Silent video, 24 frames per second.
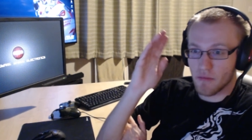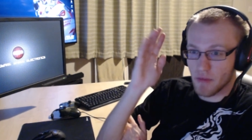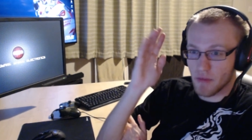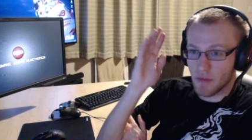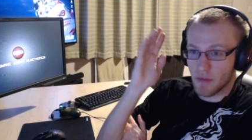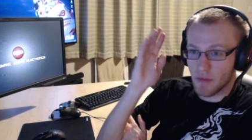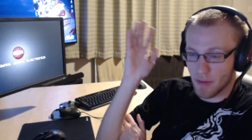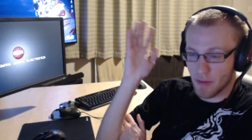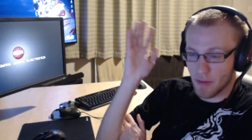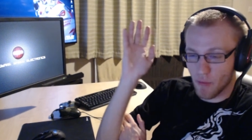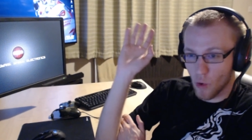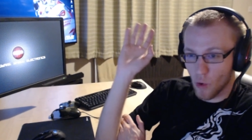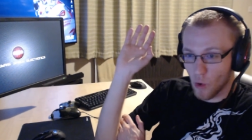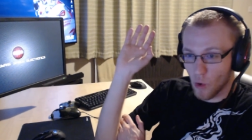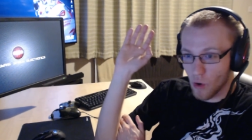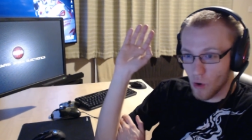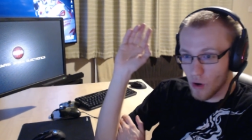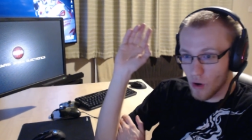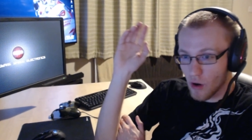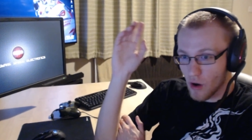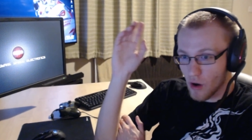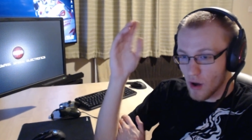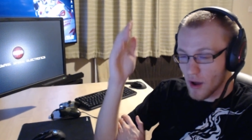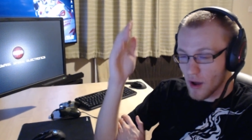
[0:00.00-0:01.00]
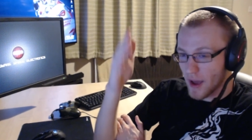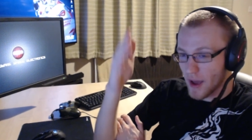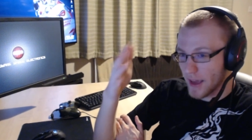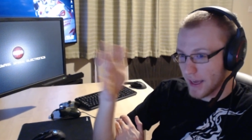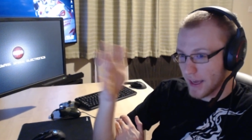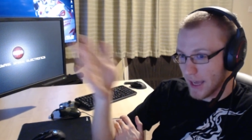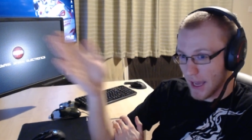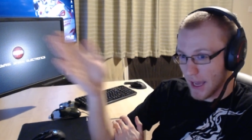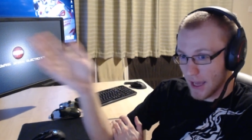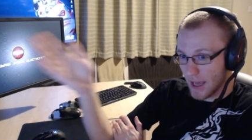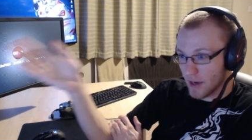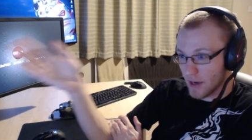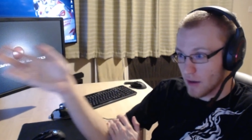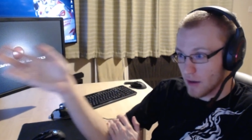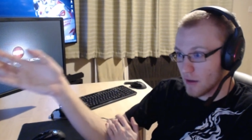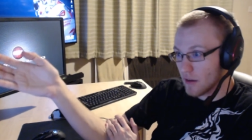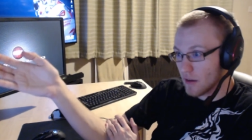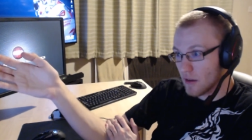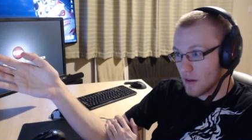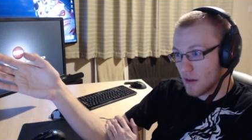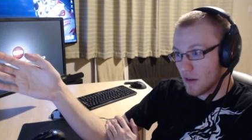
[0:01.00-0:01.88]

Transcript: maybe more again.